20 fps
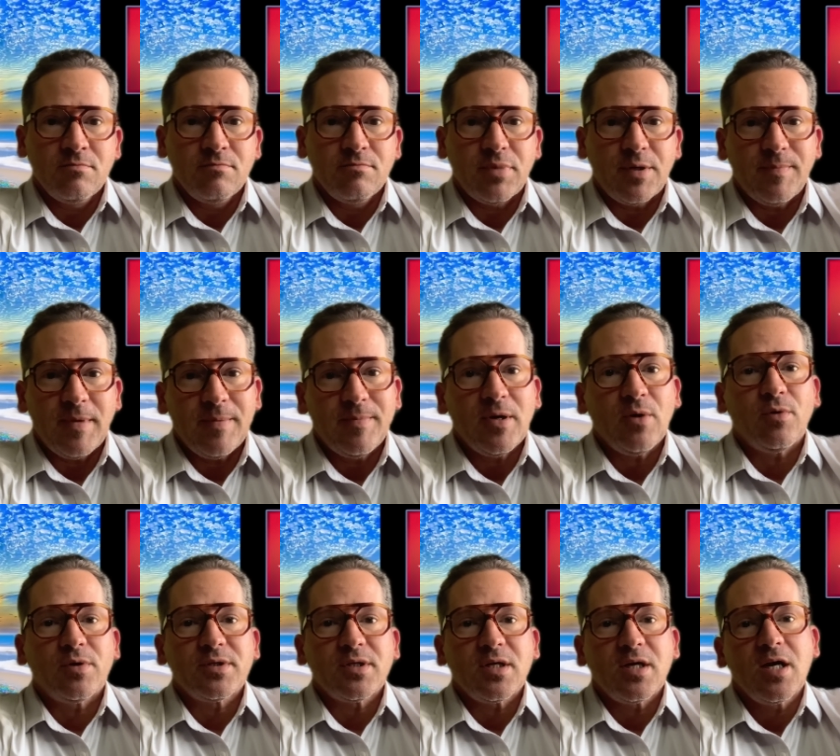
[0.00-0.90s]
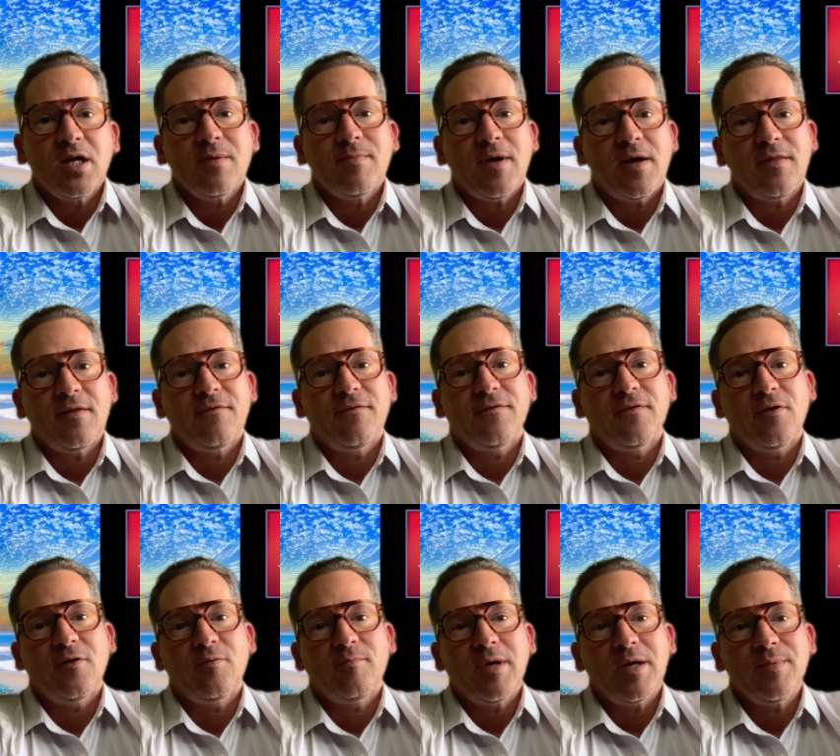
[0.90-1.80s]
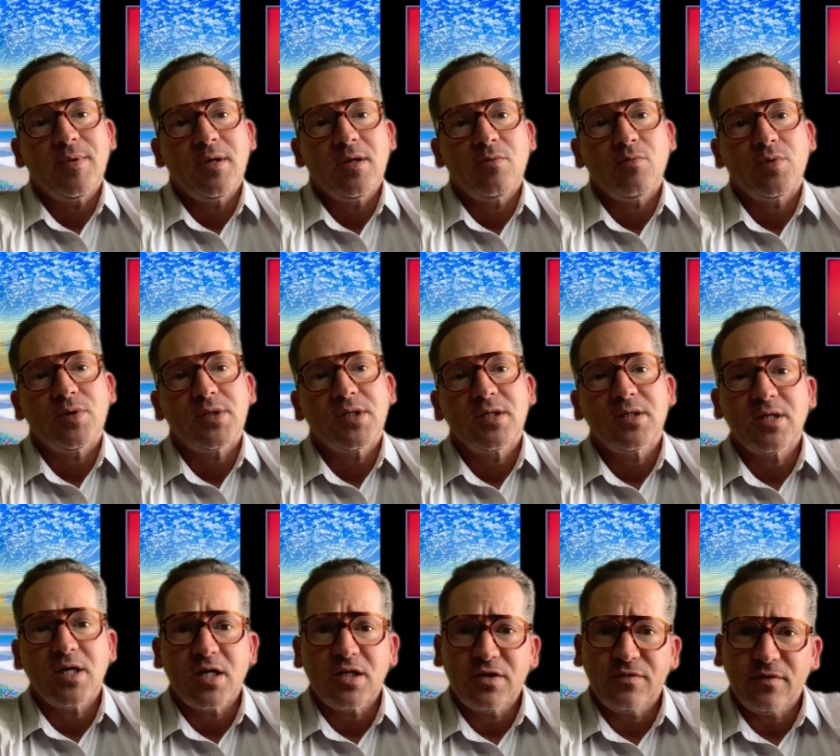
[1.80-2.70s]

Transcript: But maybe it wasn't him on the phone. Maybe it was his hedge